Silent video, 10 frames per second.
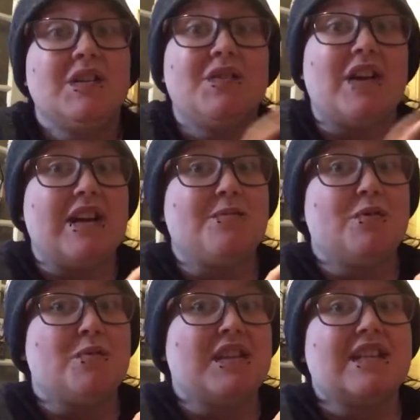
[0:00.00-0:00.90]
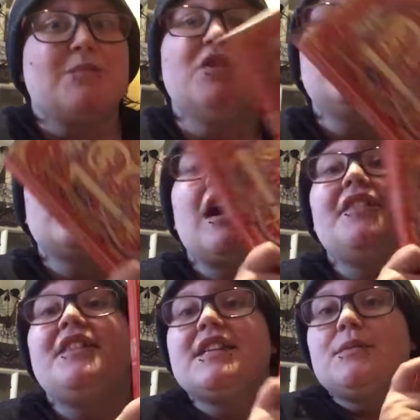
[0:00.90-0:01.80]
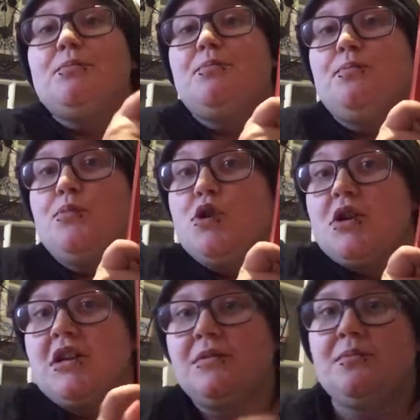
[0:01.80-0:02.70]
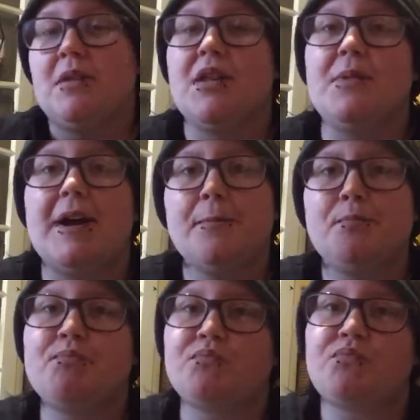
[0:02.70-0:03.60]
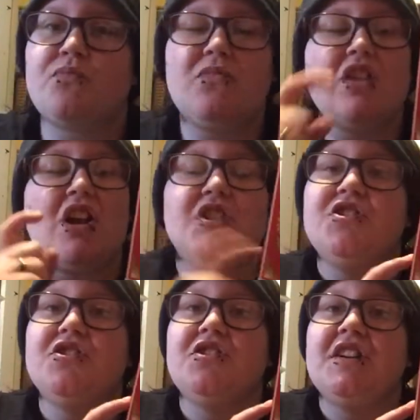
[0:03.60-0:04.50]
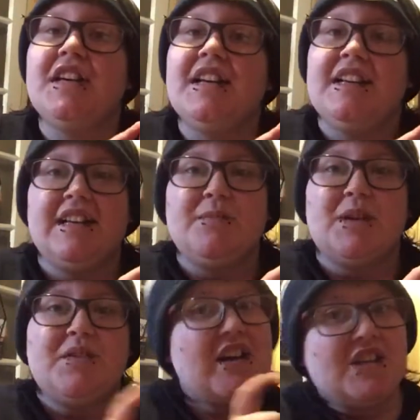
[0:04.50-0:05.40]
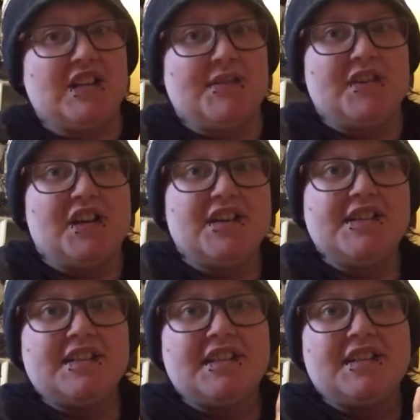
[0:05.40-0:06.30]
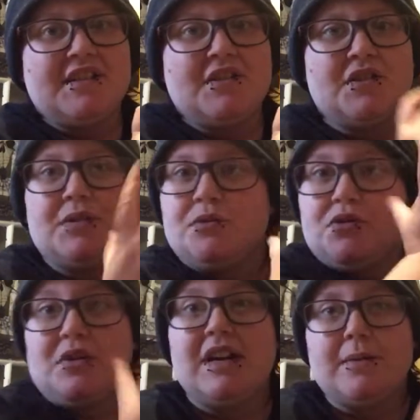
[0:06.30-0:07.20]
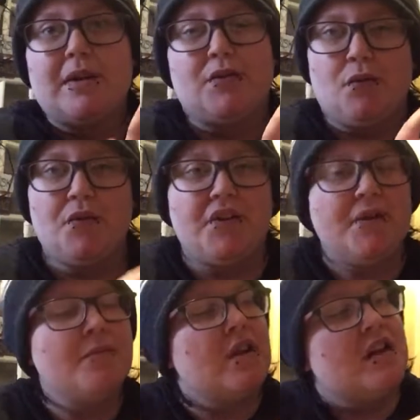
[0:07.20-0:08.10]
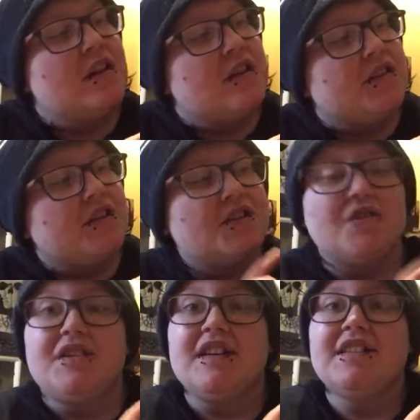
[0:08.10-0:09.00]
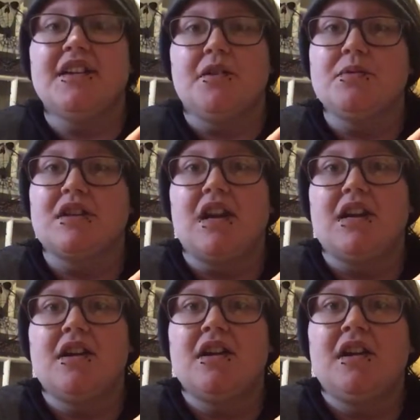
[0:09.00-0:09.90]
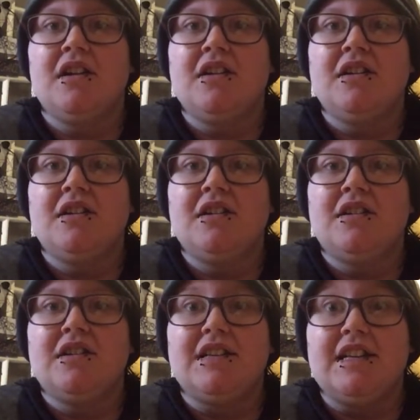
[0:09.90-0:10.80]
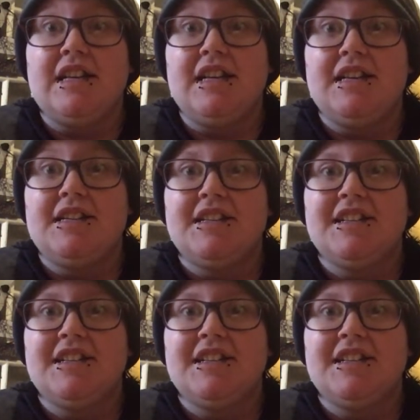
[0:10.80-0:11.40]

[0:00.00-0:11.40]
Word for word: Fae will be in this book. This book, by the way, I saw in one of Ashleigh's videos. She was talking about the author. She showed this and I was like, need,